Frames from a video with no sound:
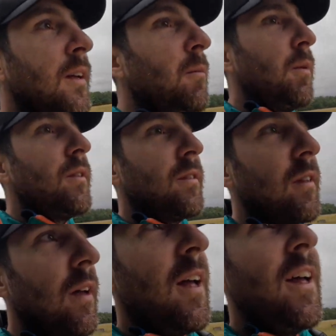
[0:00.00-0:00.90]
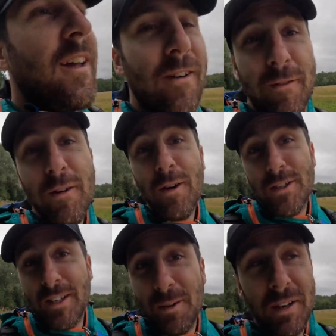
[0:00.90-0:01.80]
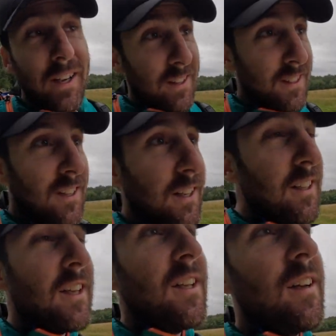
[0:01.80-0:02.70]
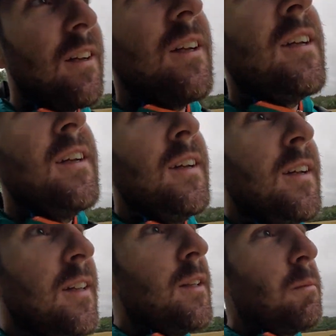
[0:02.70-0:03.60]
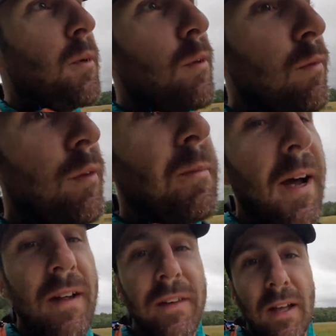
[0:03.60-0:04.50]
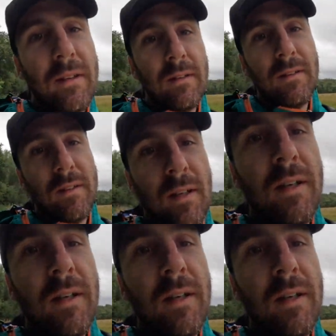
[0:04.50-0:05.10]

But unfortunately, when I get to the end of here, this beautiful path ends